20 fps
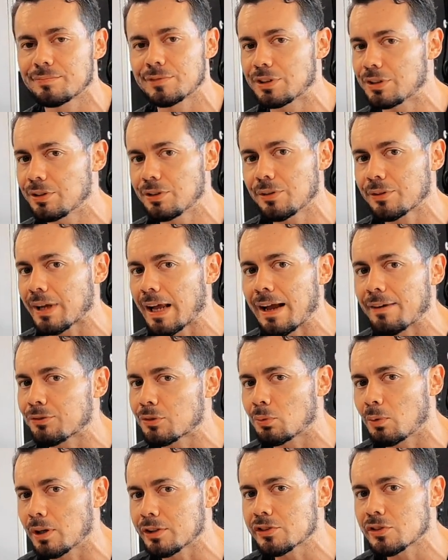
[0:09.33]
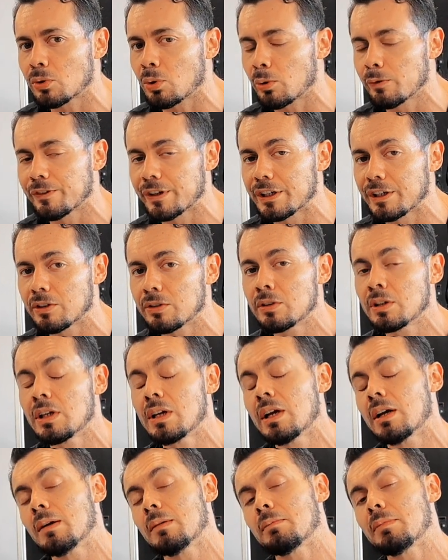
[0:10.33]
you don't have to watch the whole video.
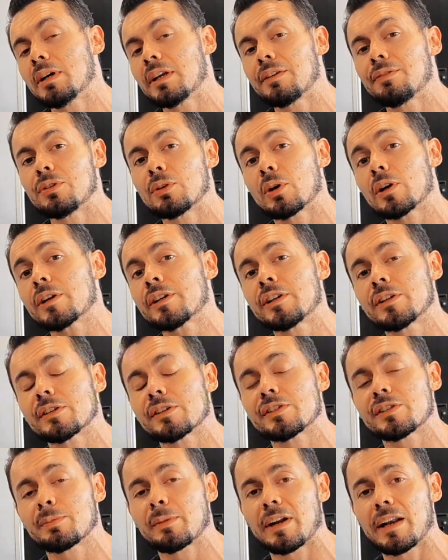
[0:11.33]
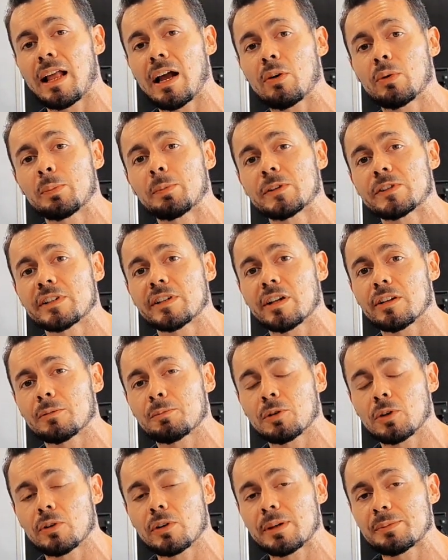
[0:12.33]
But if you are curious about how we put together
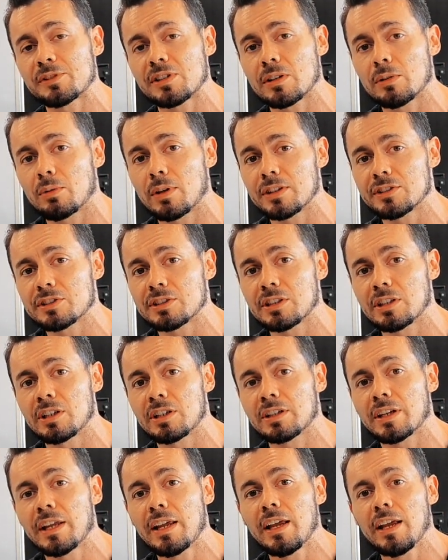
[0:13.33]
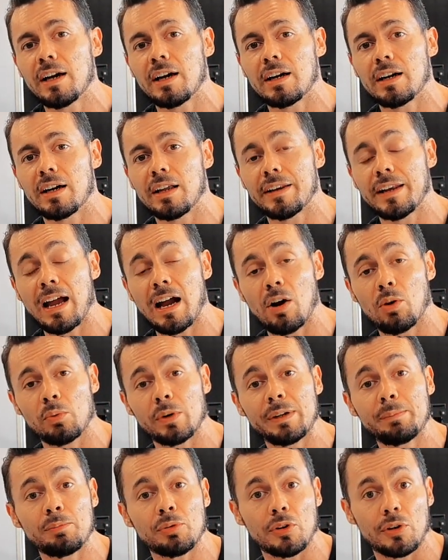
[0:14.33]
programs here at Watchdog uh, and how
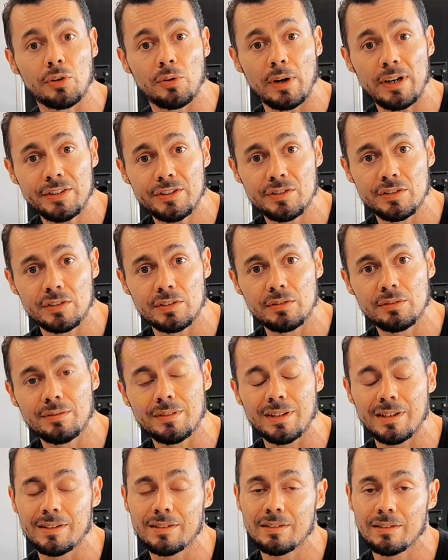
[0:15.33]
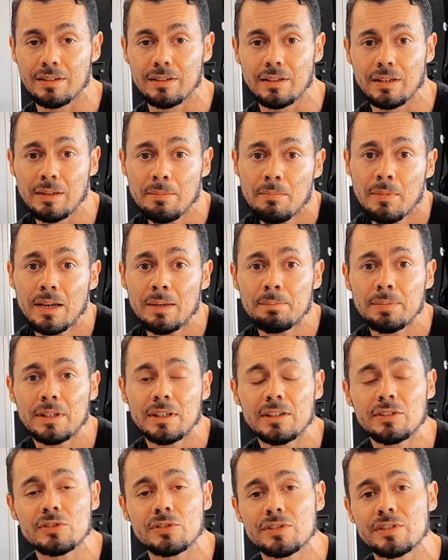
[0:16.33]
we progress you, then it might
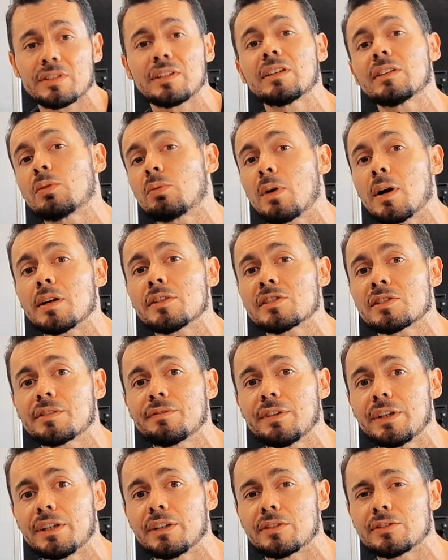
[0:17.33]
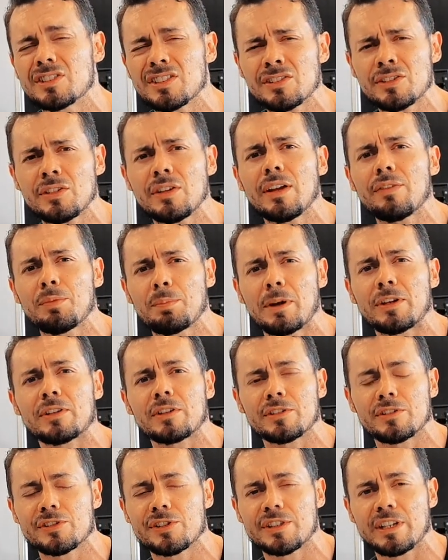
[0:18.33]
be interesting to watch the video, just so you have a better
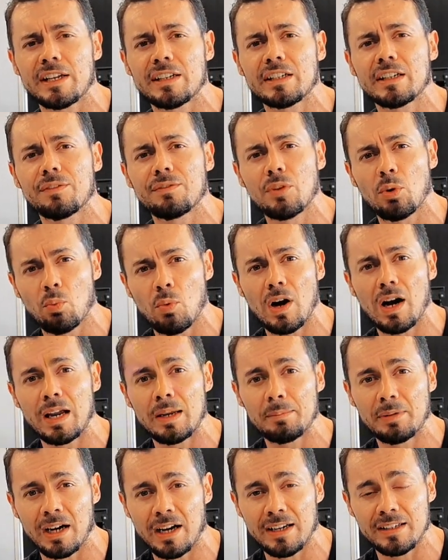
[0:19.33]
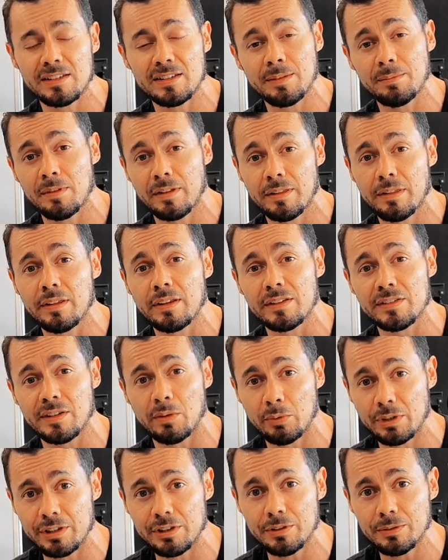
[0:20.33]
understanding of the why behind some of the things
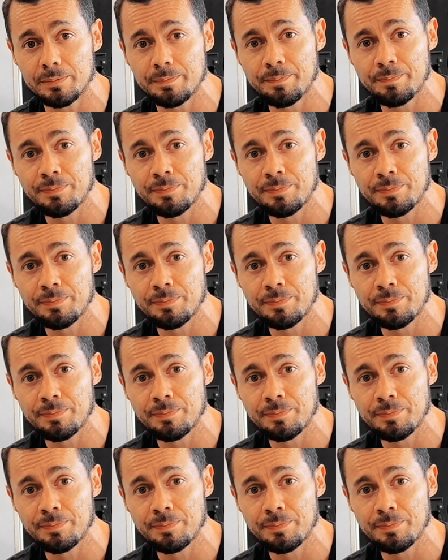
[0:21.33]
that we do.